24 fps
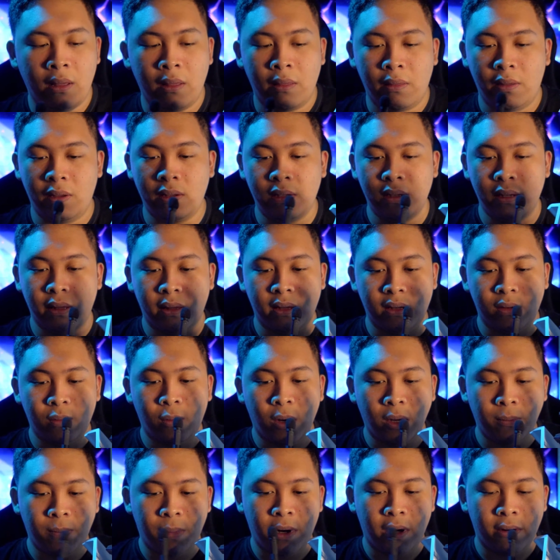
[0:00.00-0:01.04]
This
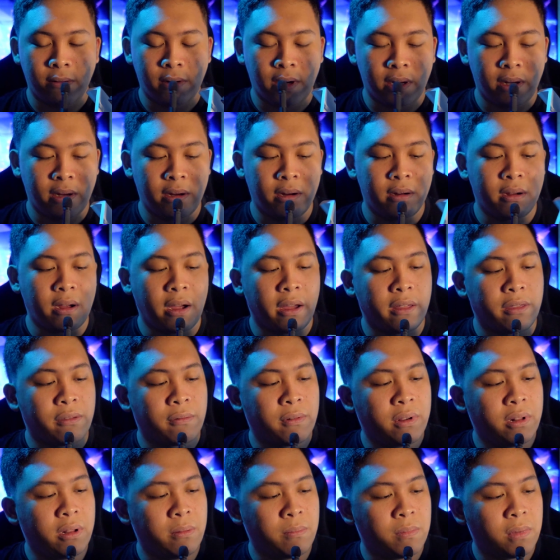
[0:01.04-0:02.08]
white part right here, I
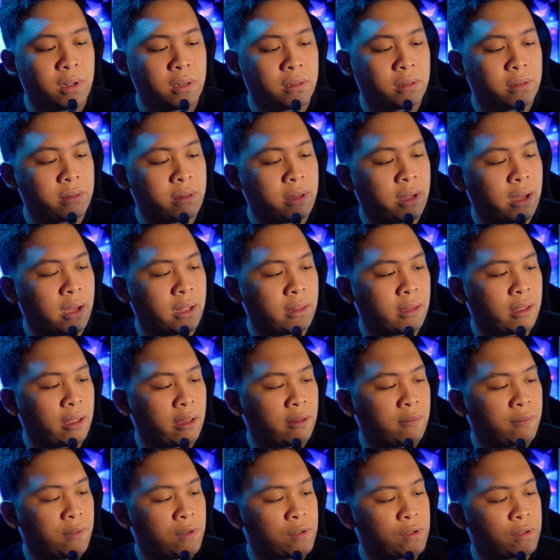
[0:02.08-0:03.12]
3D modeled that
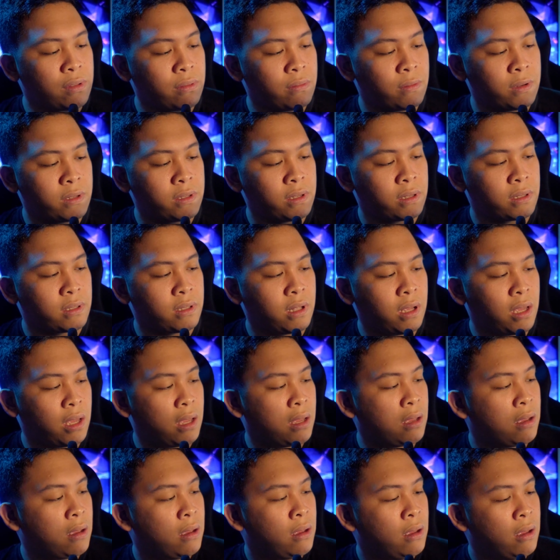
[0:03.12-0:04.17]
in Fusion
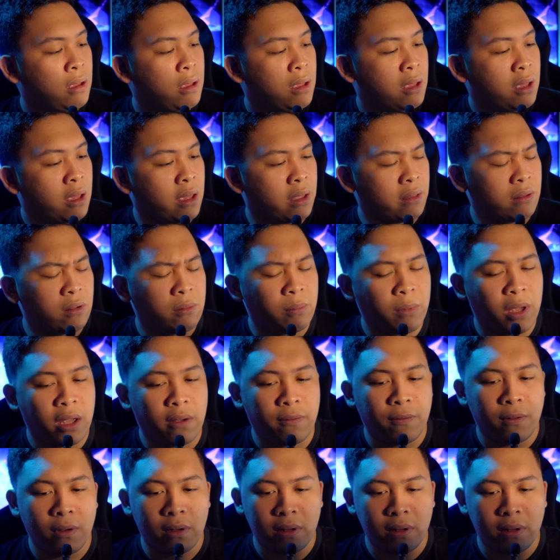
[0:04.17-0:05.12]
360. It took me a few